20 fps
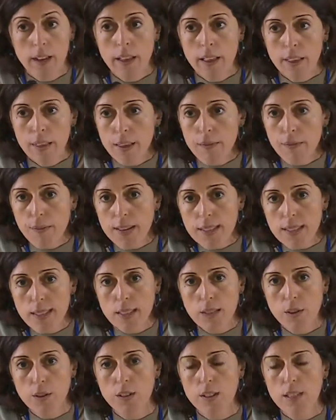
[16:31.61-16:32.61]
They face
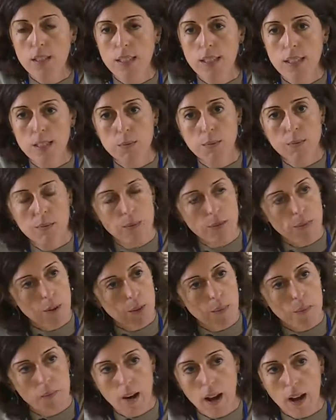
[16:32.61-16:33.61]
this criticism
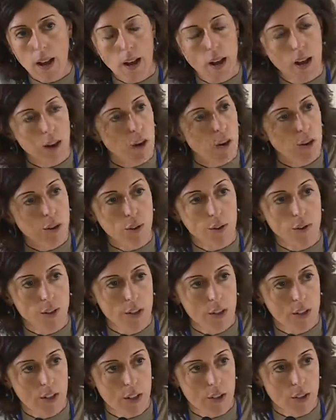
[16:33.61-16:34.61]
from a lot of
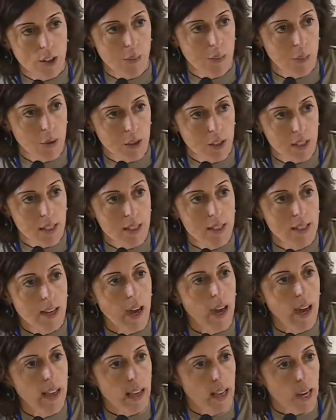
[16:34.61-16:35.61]
international bodies,
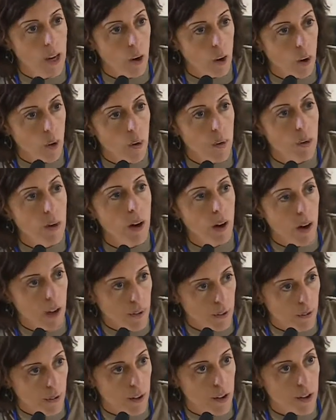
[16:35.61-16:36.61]
ILO at
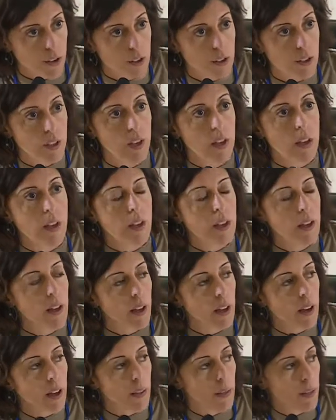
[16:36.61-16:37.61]
first,
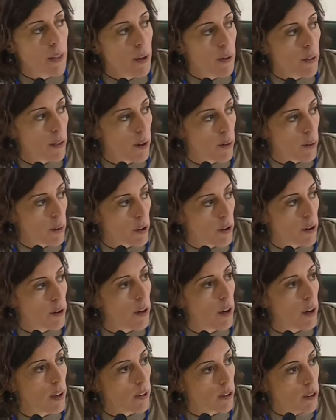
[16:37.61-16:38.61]
then there were
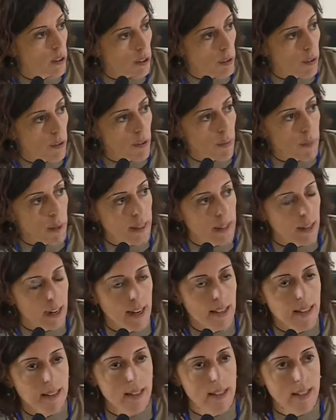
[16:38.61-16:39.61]
non-governmental
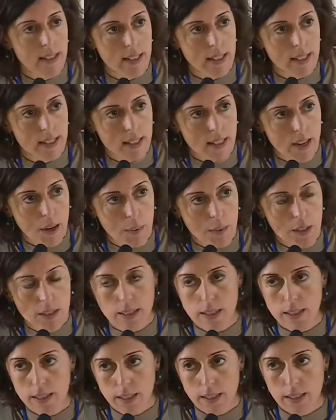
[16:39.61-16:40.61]
entities,
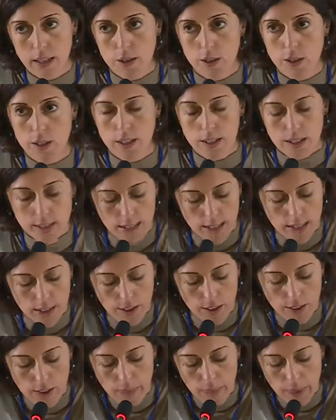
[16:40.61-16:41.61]
Amnesty International,
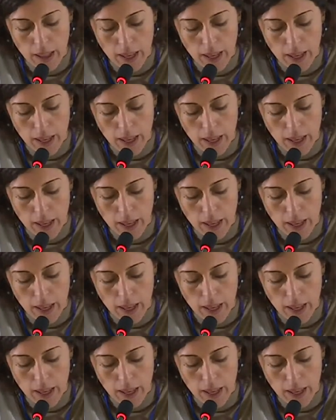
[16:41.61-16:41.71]
etc.